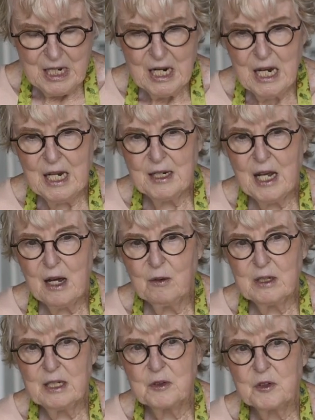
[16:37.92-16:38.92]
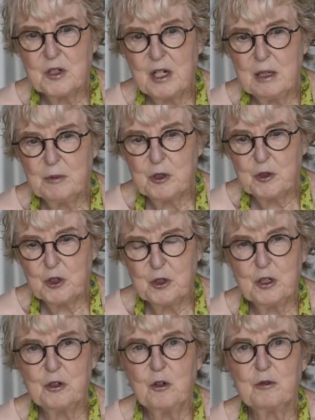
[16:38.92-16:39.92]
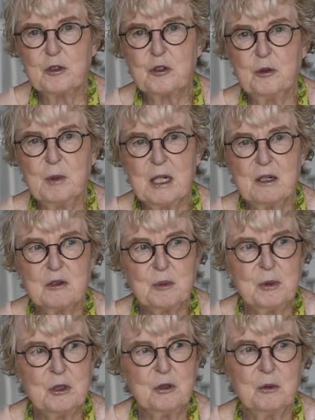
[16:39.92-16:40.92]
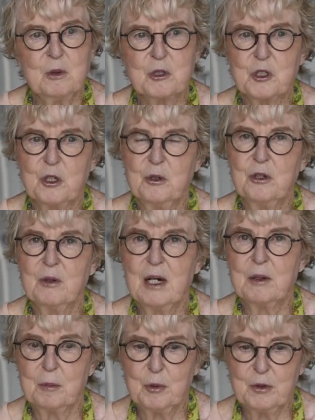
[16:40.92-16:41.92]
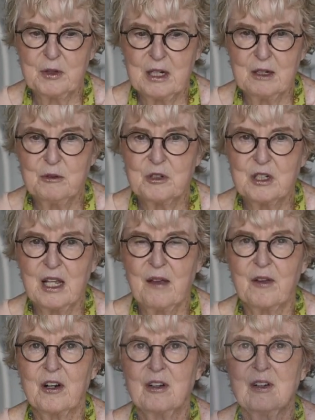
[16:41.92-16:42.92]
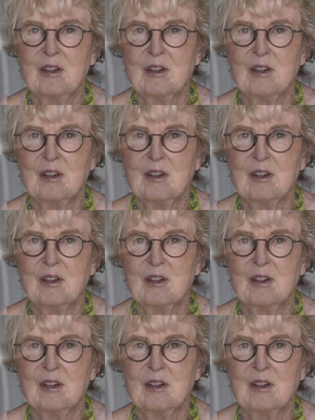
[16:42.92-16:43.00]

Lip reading: And now it's time to turn it over to my husband, who will show you how to put the house together.